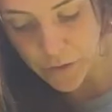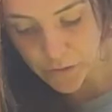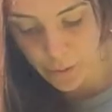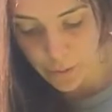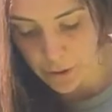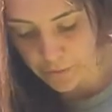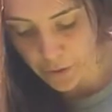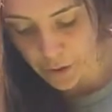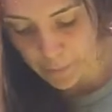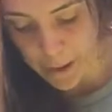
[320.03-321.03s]
so if
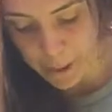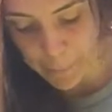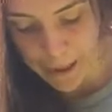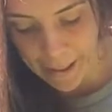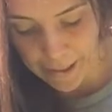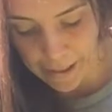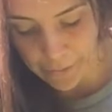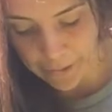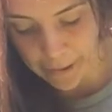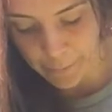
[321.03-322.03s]
you're backpacking
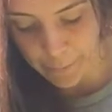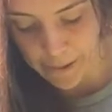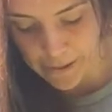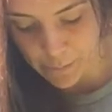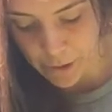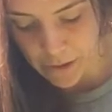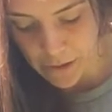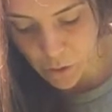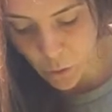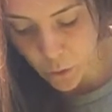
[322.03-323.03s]
or camping somewhere
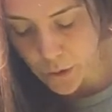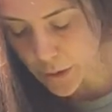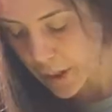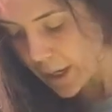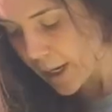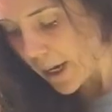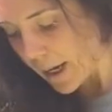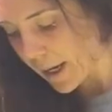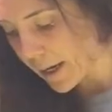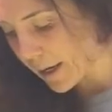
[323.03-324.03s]
that's cold,
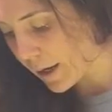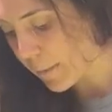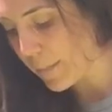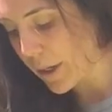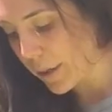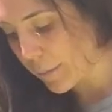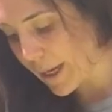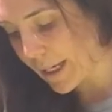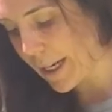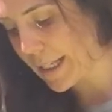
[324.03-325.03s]
it'll
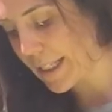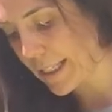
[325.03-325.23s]
make a nice